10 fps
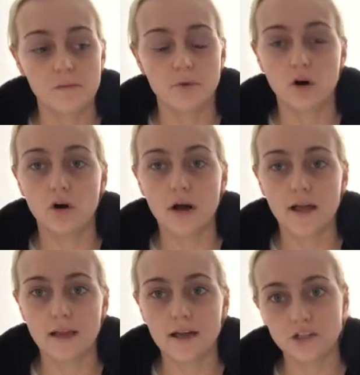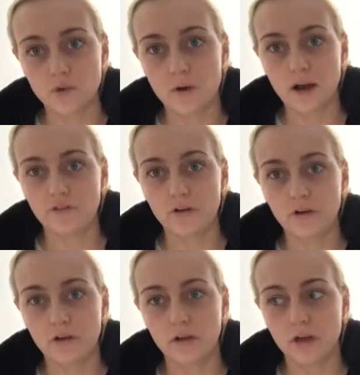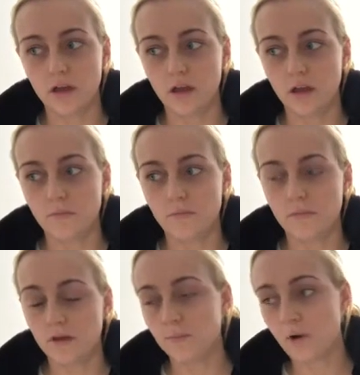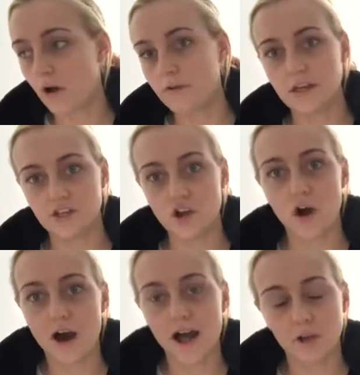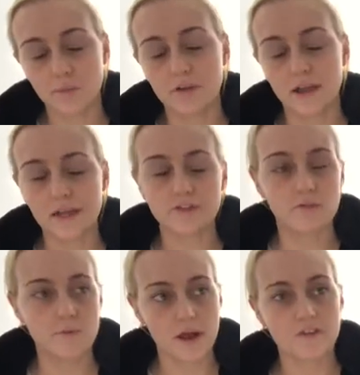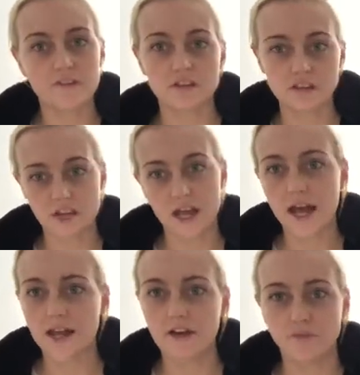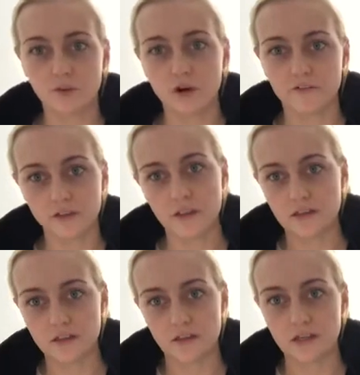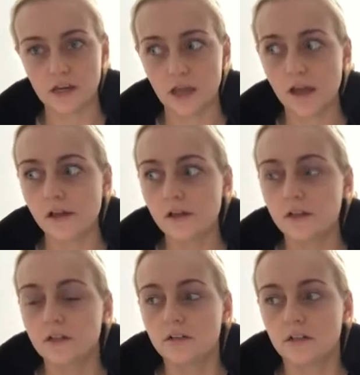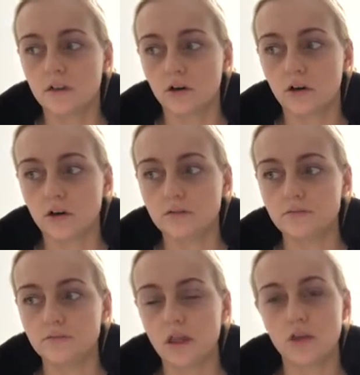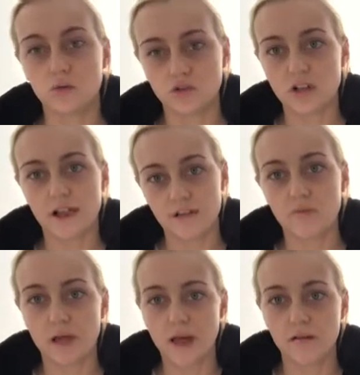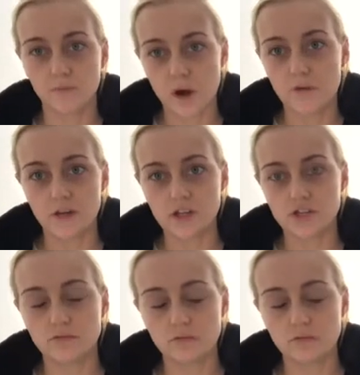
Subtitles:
but I like to have porridge or Alpenlights for my breakfast, and you can't have both unless you're sinning it. So usually I'll have like porridge